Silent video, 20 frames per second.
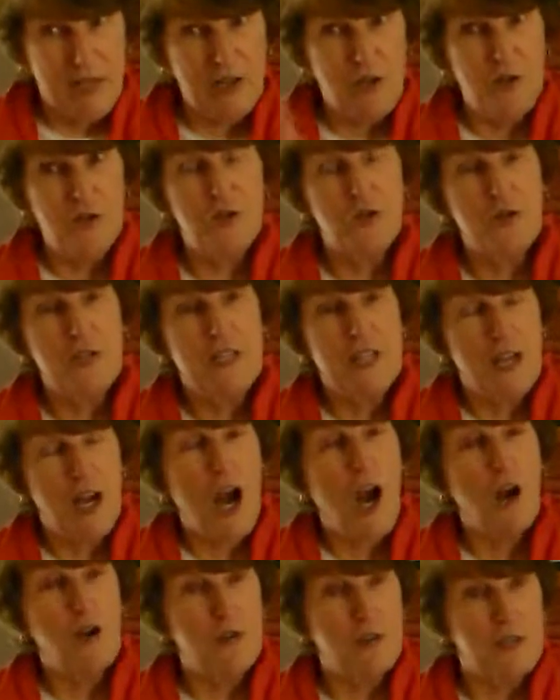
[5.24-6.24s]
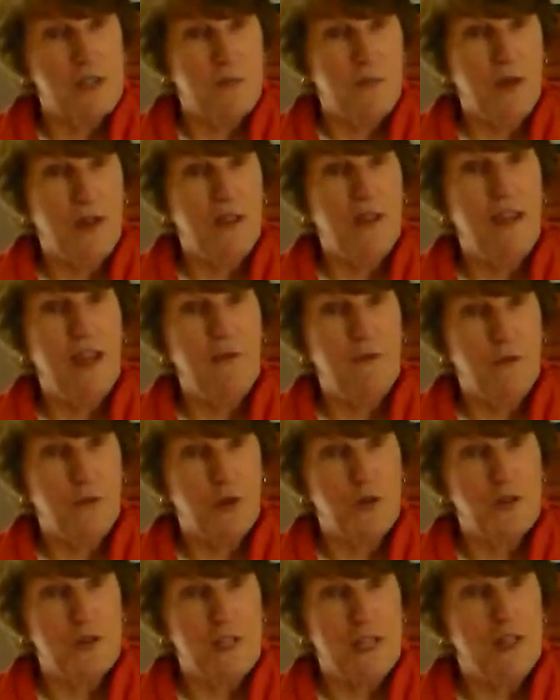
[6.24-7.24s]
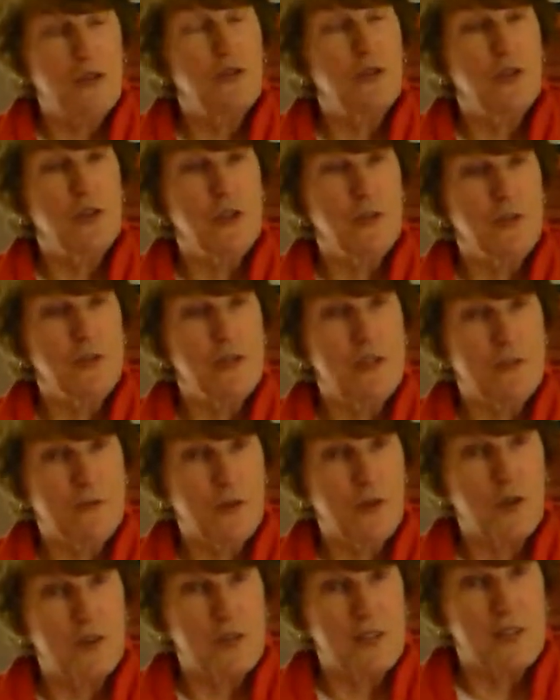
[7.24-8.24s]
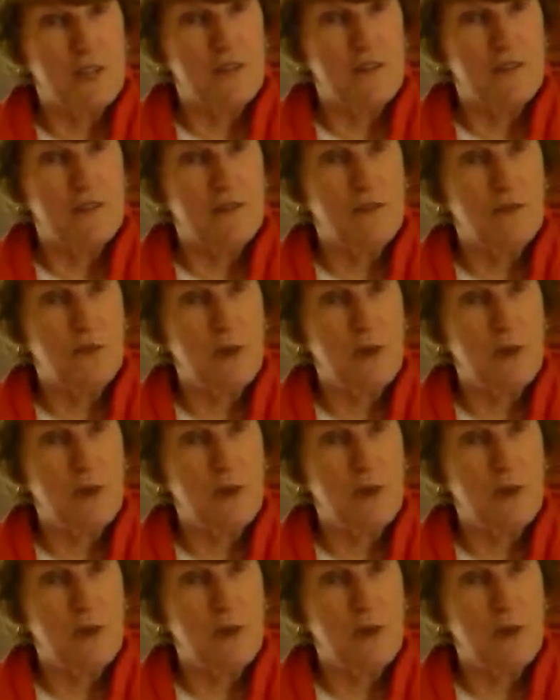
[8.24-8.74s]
New Jersey congressman that first introduced the first